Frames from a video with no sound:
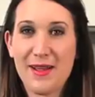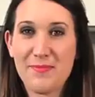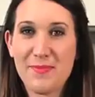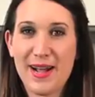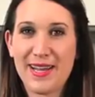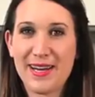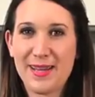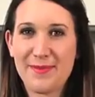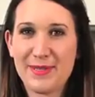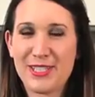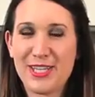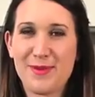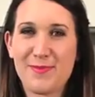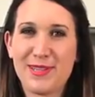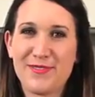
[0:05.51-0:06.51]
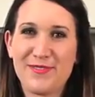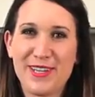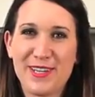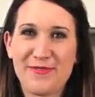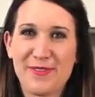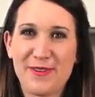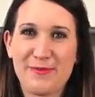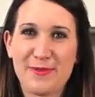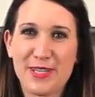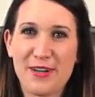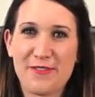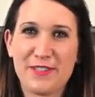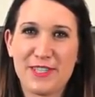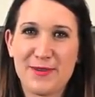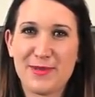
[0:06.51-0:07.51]
my name is Jamie Levine from
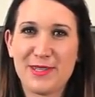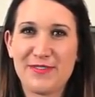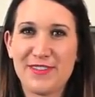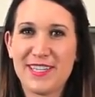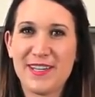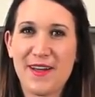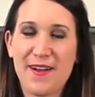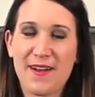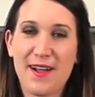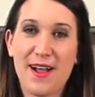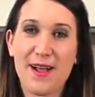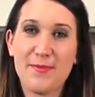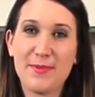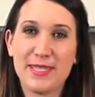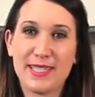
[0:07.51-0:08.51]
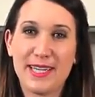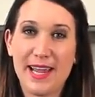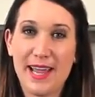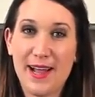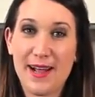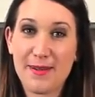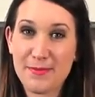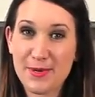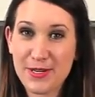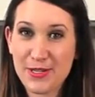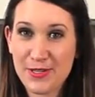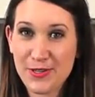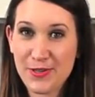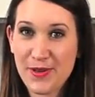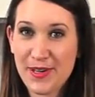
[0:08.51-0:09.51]
chefjamielevine.com and today I'm going to
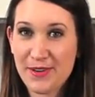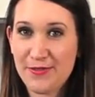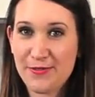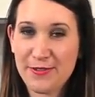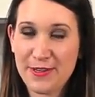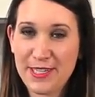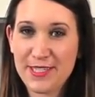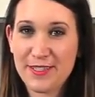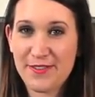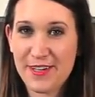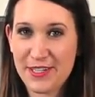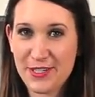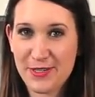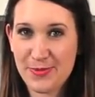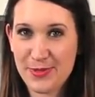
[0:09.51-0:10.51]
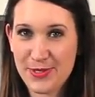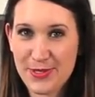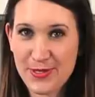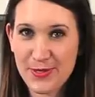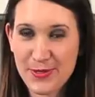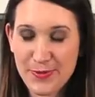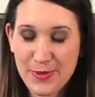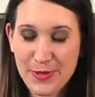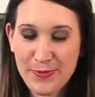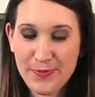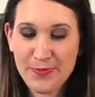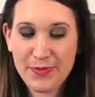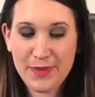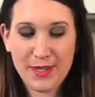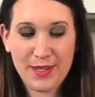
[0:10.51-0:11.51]
show you how to freeze vegetable soup.
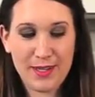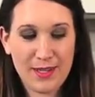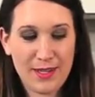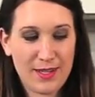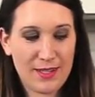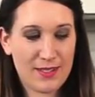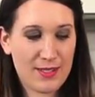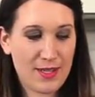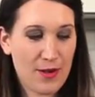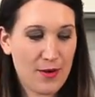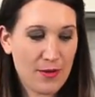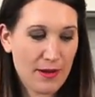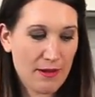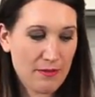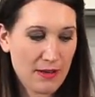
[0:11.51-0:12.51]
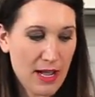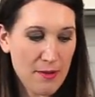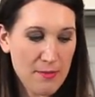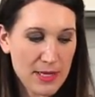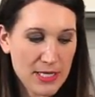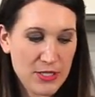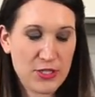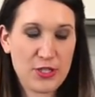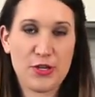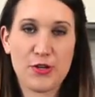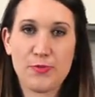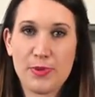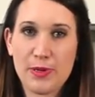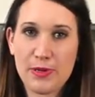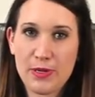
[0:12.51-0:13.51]
So got my
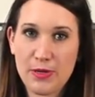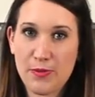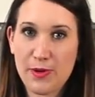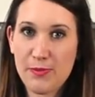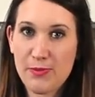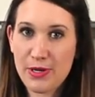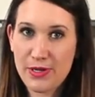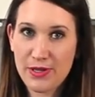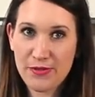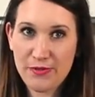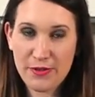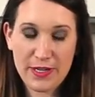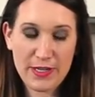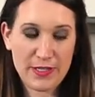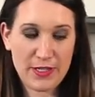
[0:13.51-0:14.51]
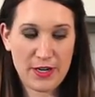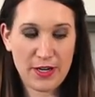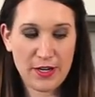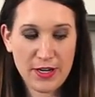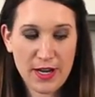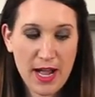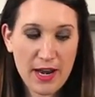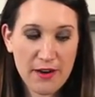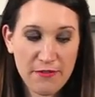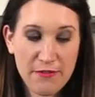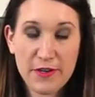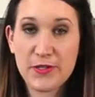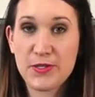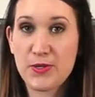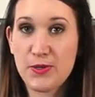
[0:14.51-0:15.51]
soup, you want to put it in the freezer, you got to
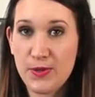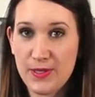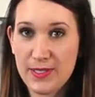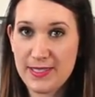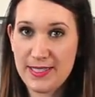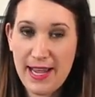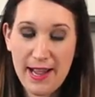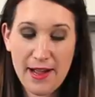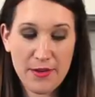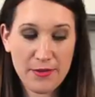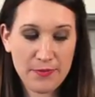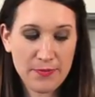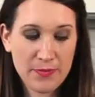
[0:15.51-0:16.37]
first cool it down.